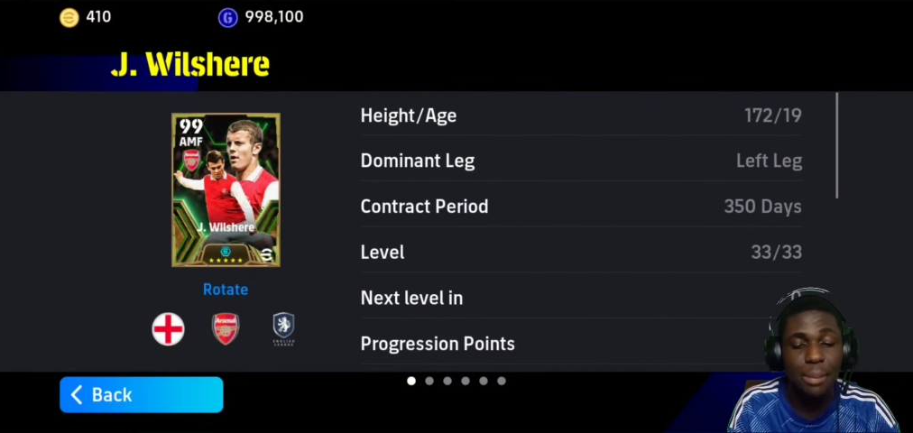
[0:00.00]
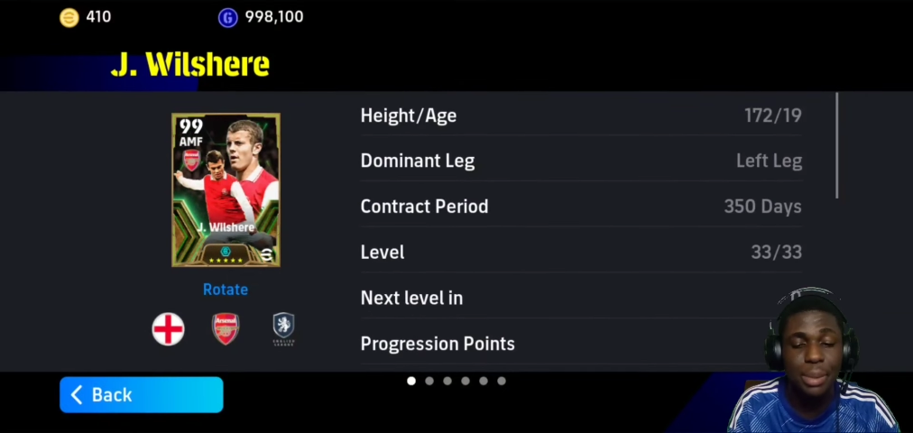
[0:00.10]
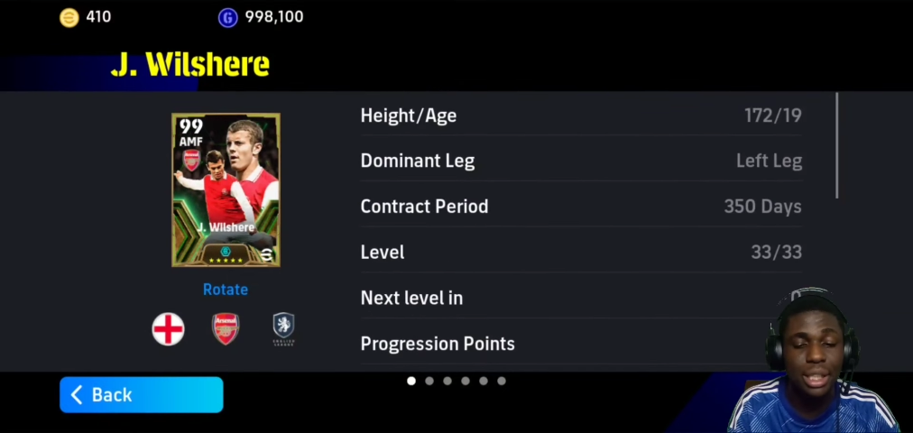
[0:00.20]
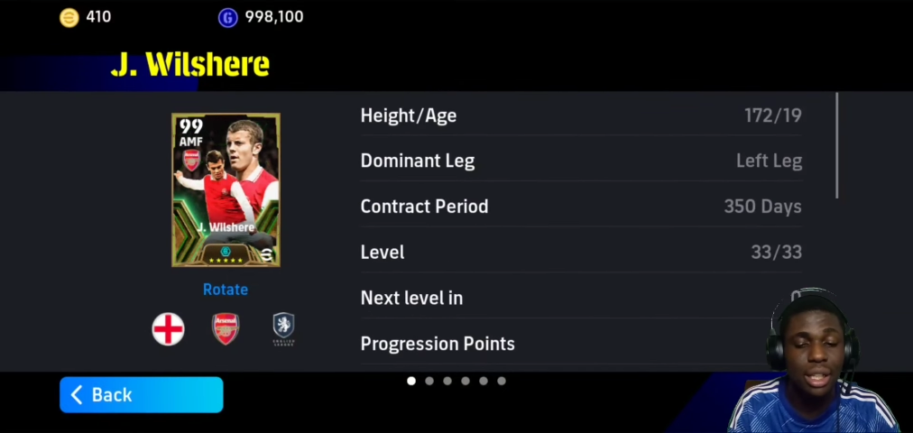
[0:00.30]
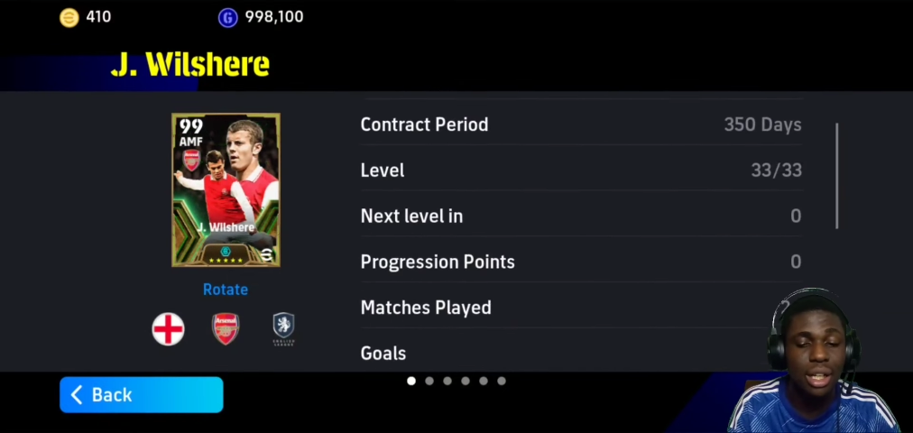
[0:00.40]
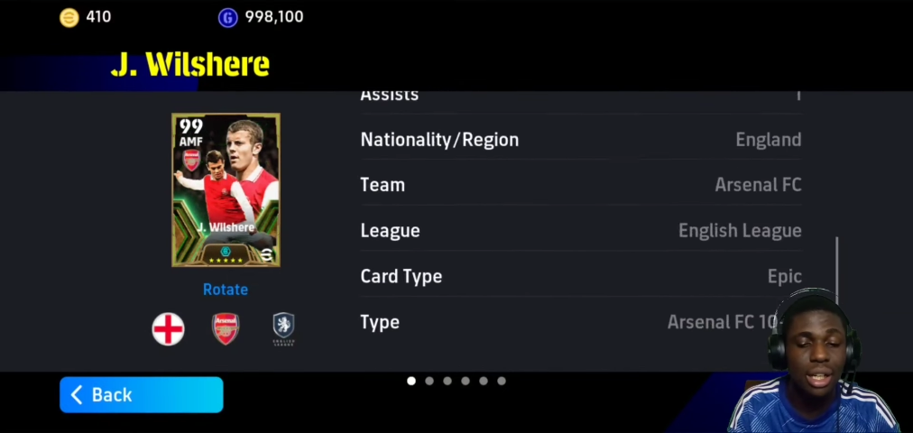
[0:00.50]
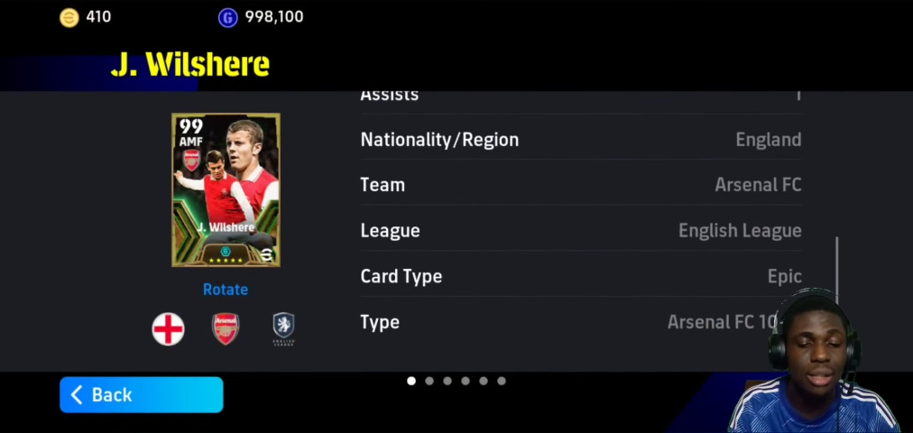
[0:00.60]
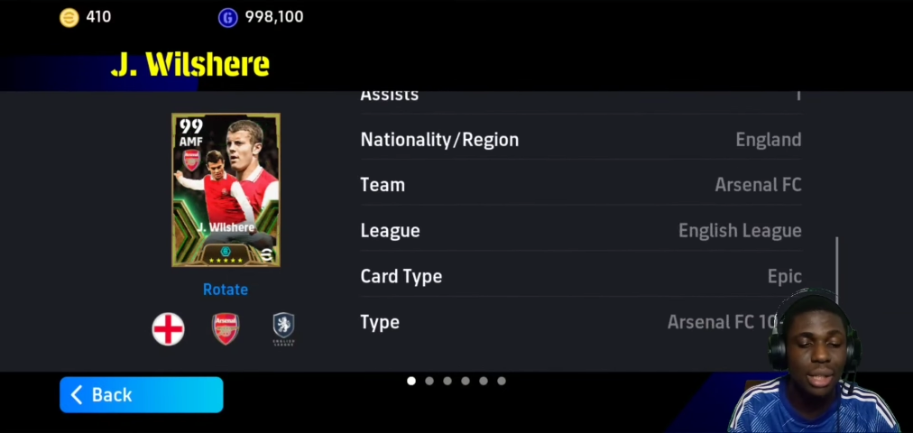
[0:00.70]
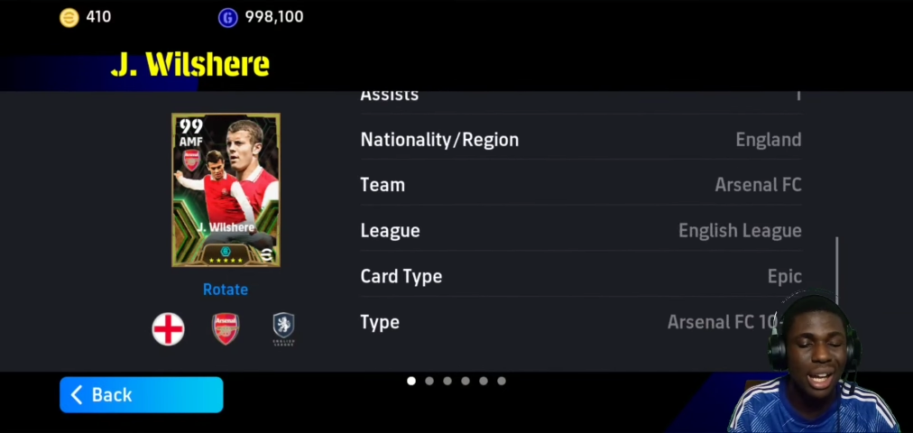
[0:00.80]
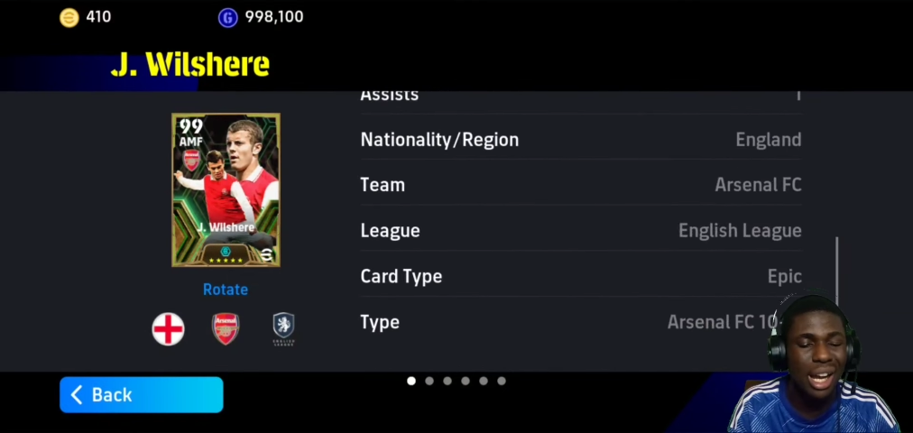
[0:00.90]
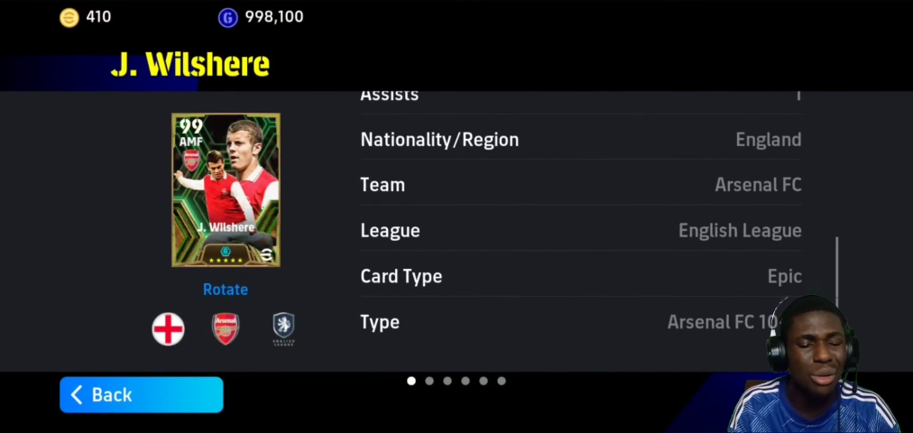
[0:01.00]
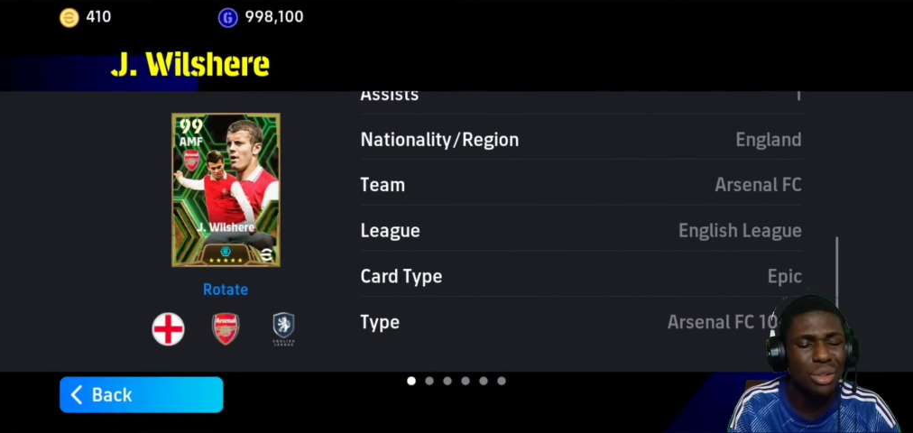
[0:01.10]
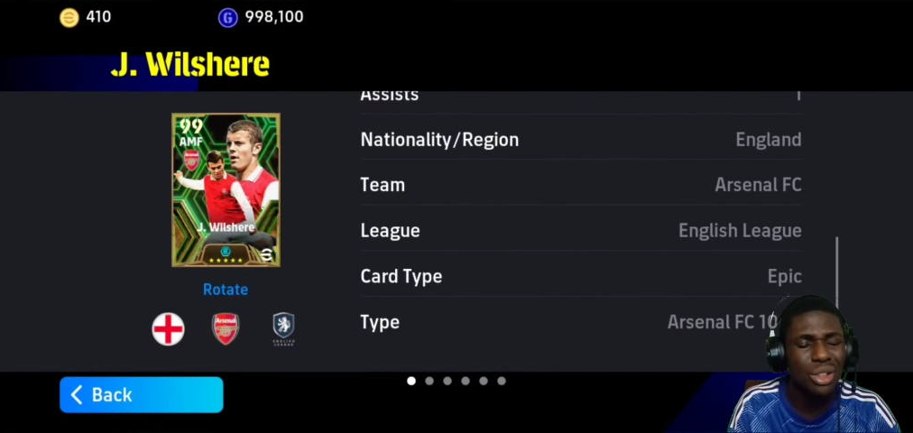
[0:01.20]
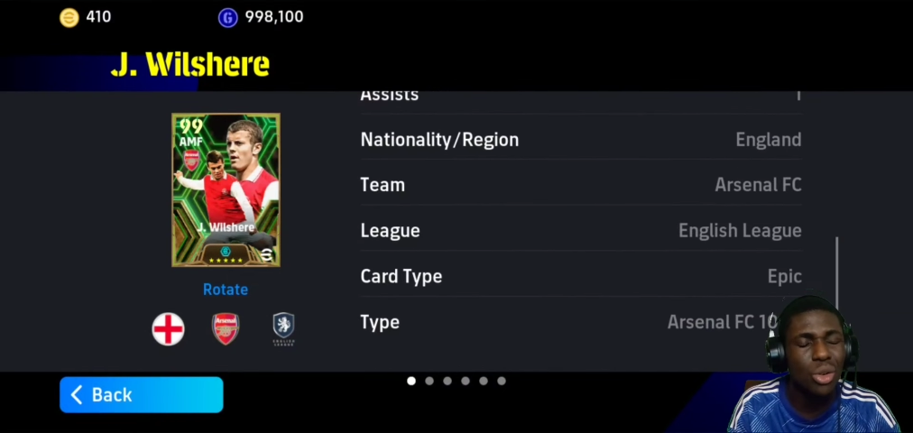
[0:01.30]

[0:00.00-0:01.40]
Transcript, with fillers: epic. Uh, yeah.